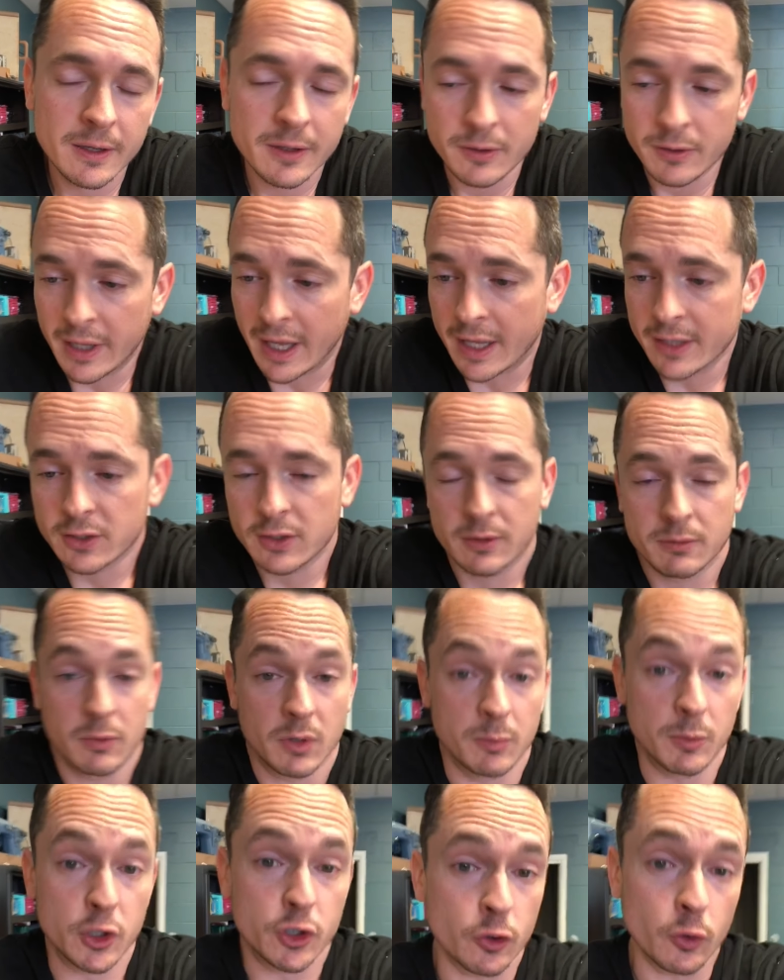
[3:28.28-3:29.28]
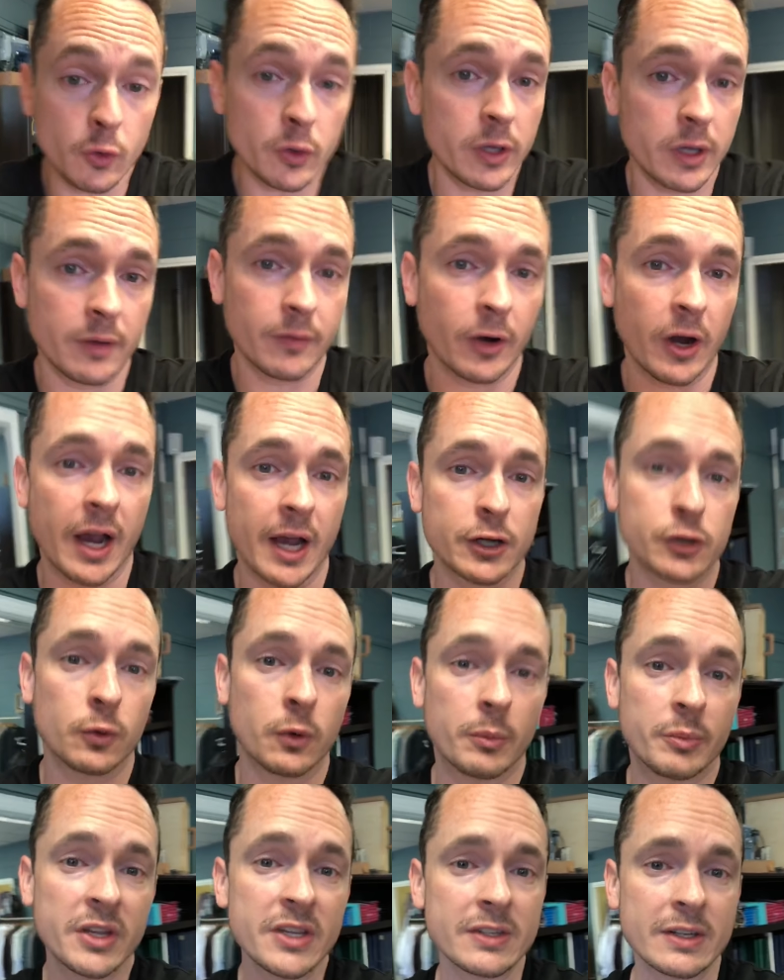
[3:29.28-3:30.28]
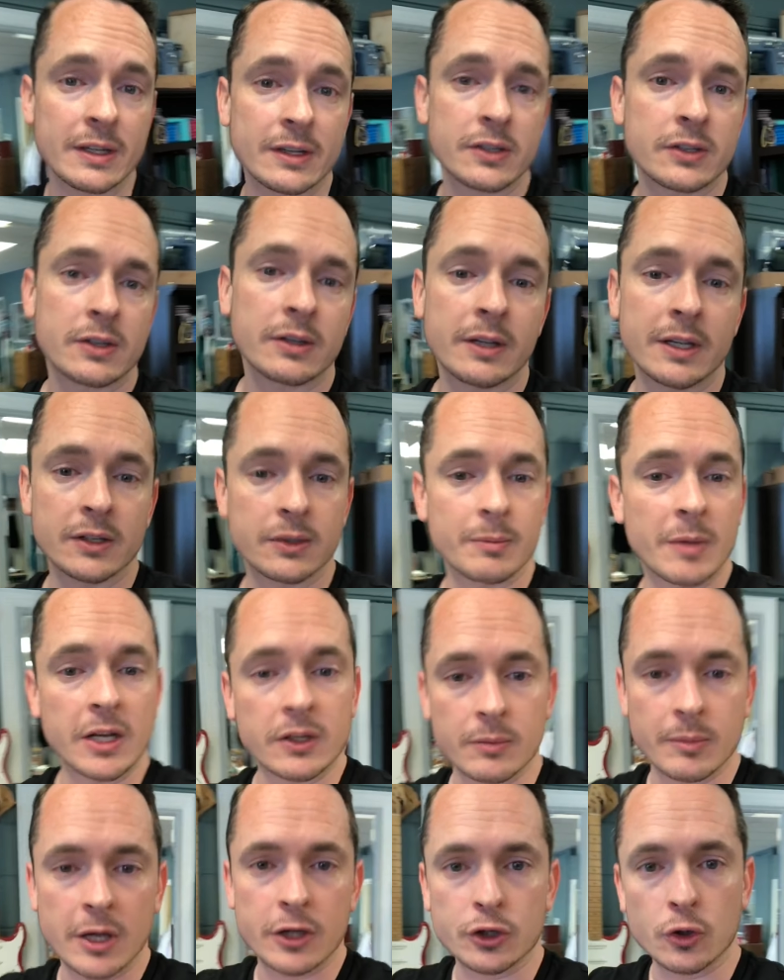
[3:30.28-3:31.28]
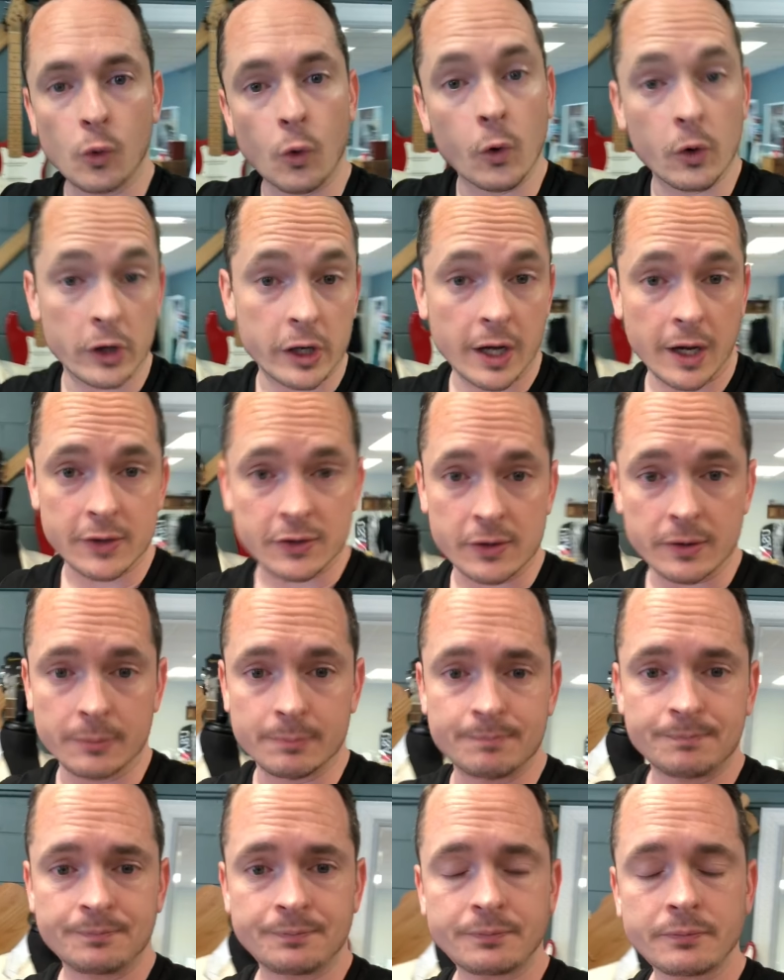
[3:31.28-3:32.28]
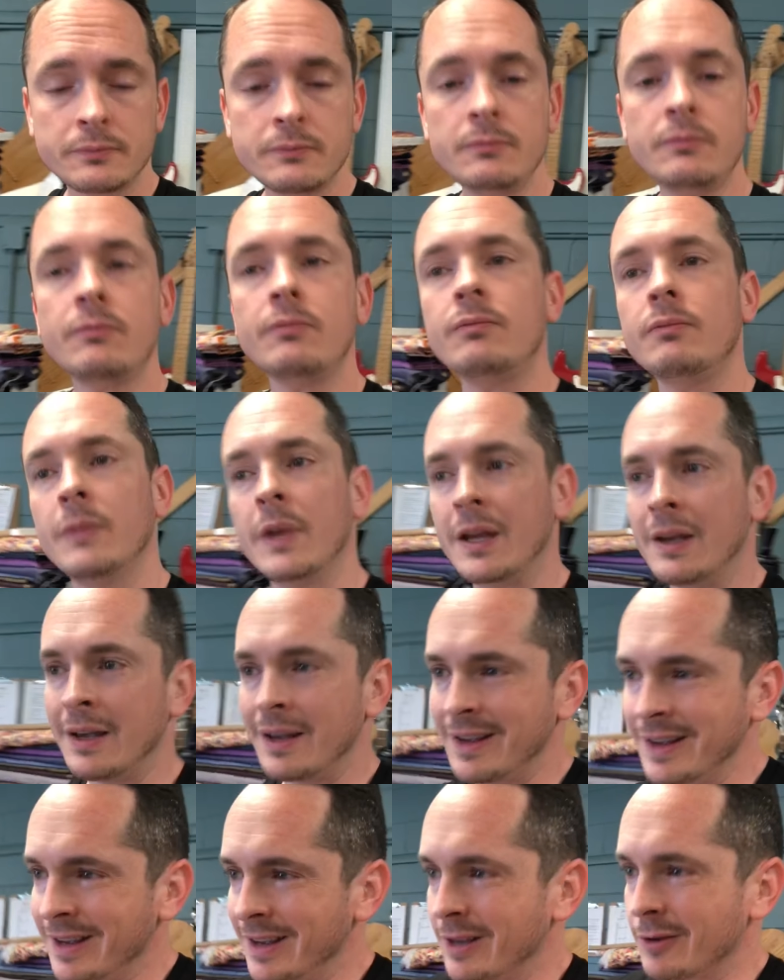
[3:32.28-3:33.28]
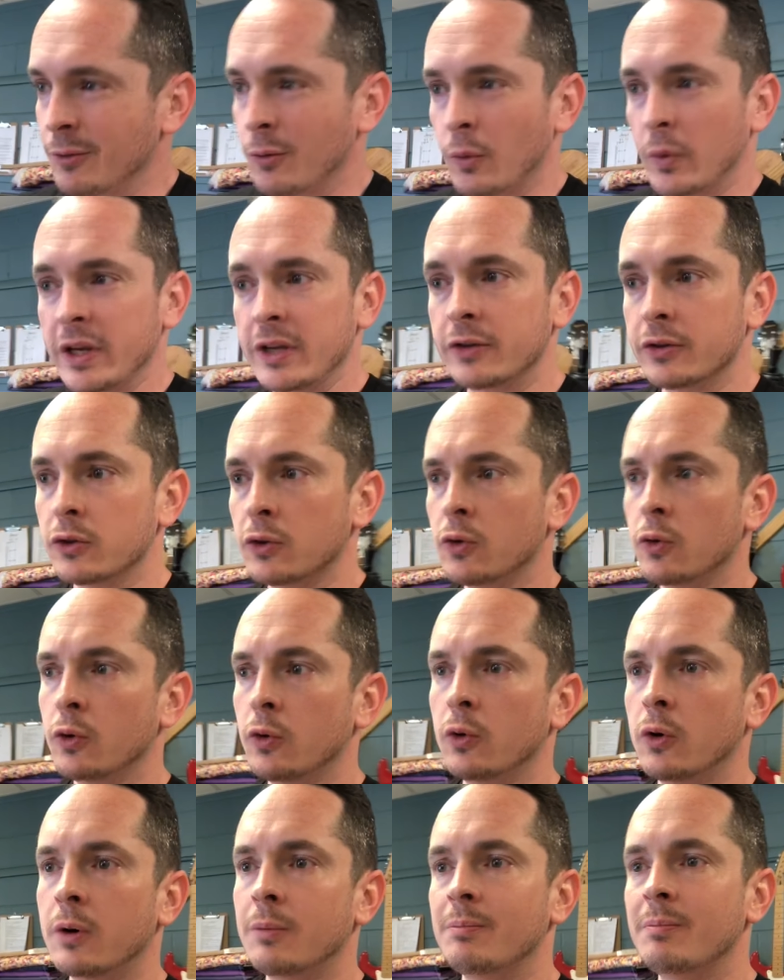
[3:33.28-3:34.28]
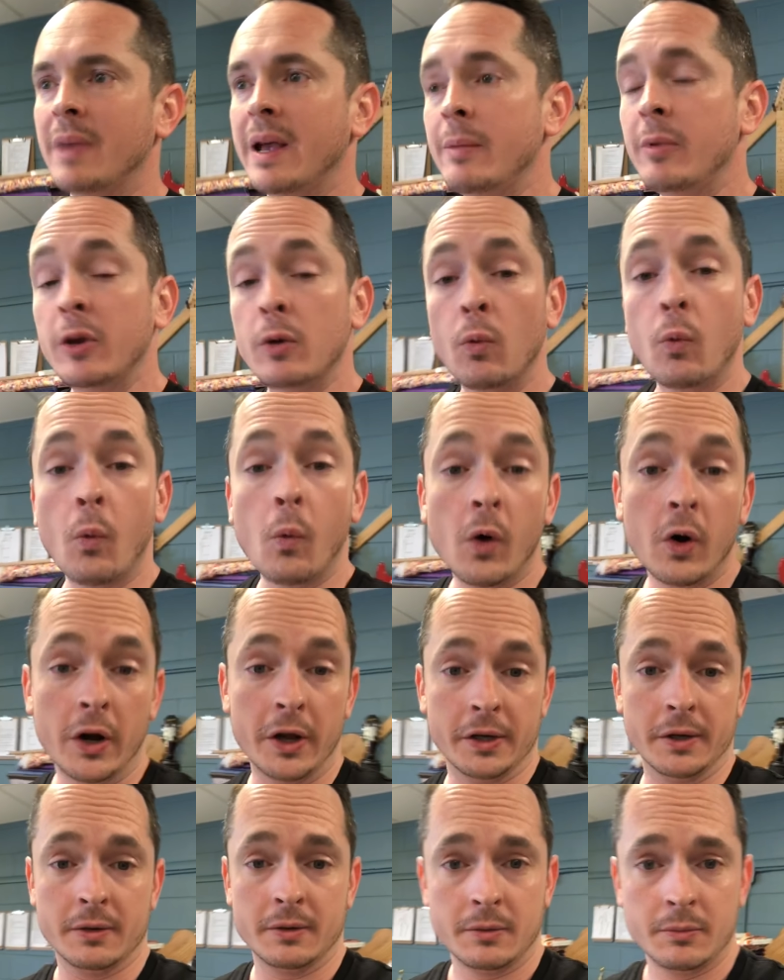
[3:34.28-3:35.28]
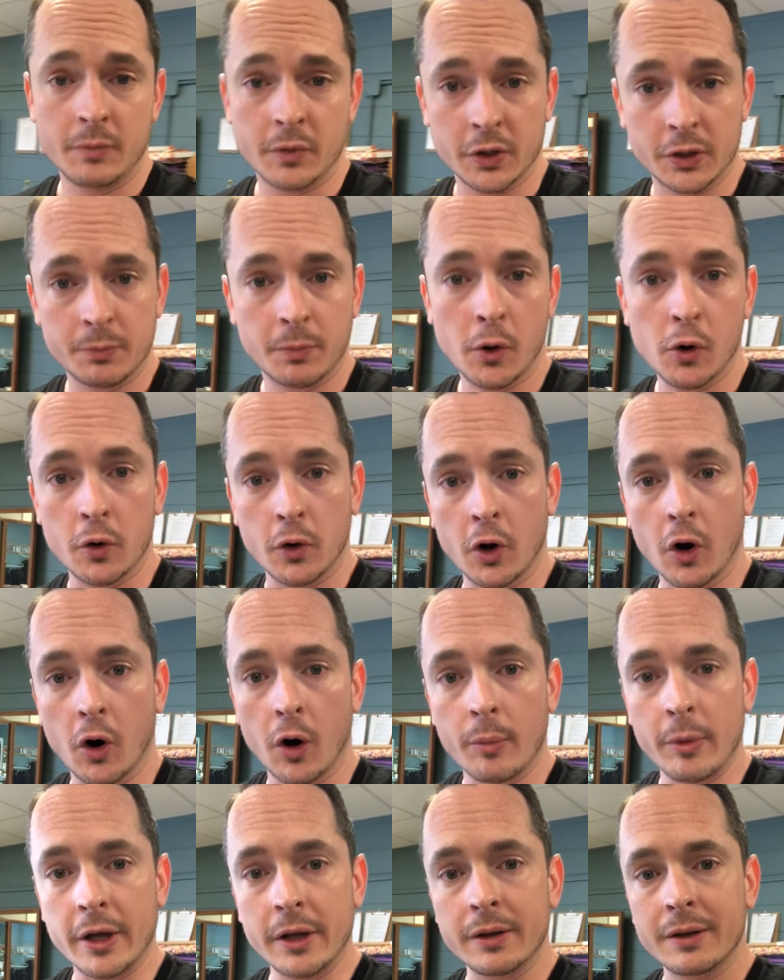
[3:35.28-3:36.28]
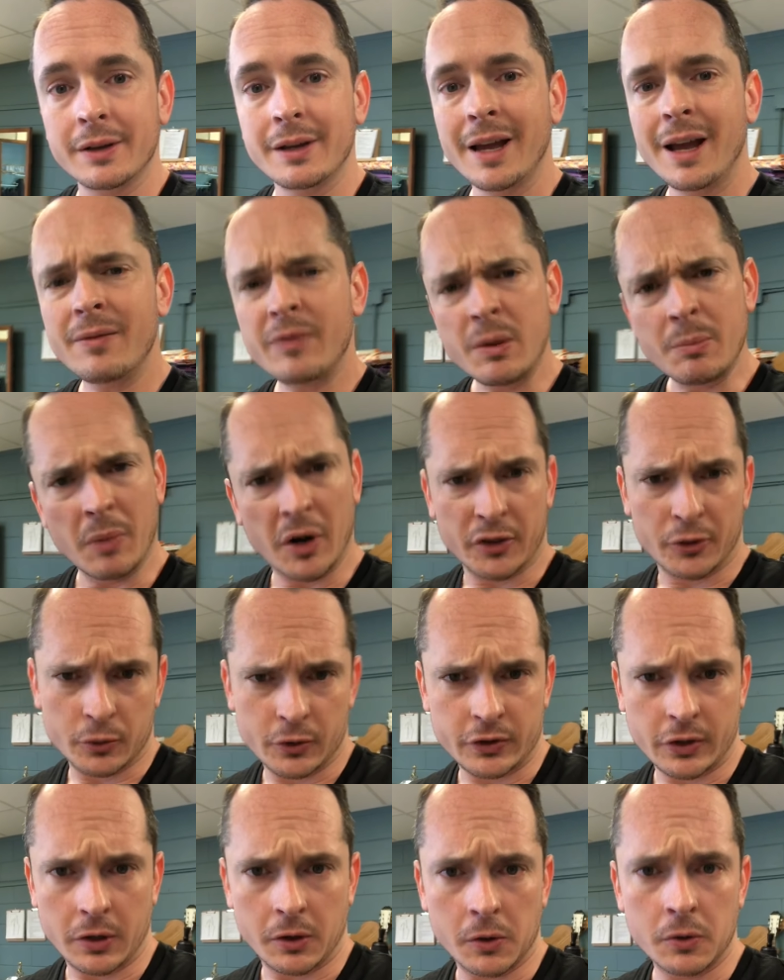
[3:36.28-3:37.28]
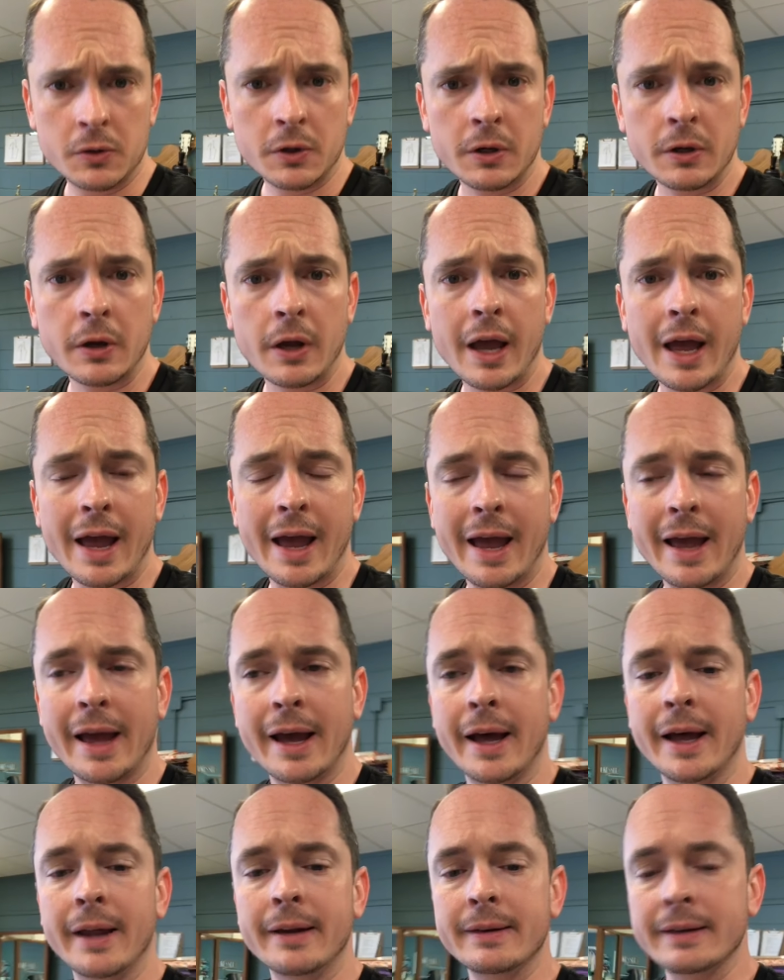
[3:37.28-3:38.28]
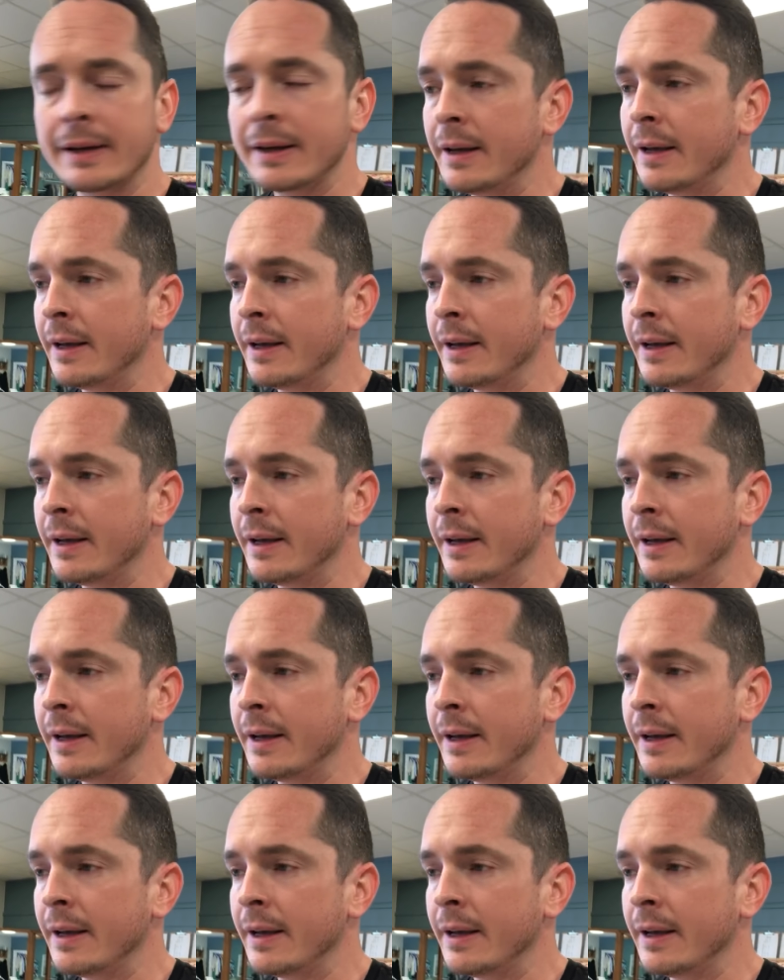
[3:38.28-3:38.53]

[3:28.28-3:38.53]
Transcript: That's the majority of our actual business, is made-to-measure or custom. We do maybe one bespoke garment every month or so, and